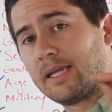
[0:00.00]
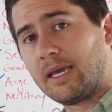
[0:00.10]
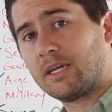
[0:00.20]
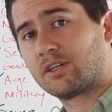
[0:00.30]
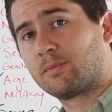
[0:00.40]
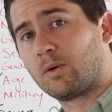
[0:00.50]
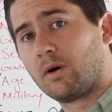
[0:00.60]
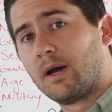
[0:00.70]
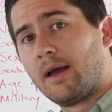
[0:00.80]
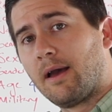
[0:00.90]

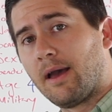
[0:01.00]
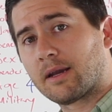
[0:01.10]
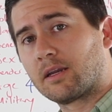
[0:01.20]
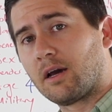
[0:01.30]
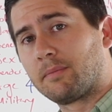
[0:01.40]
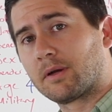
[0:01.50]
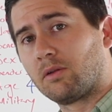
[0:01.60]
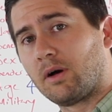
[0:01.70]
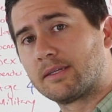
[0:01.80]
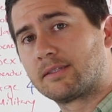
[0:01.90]
tangible economic
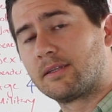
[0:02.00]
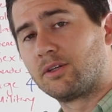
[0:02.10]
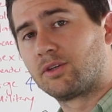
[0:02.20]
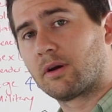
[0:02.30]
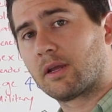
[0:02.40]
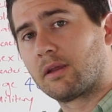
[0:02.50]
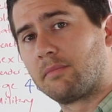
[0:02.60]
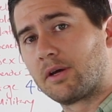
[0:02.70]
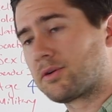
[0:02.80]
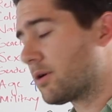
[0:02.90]
loss that the jury can
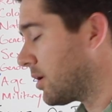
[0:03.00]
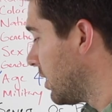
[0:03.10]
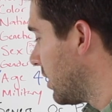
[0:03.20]
measure.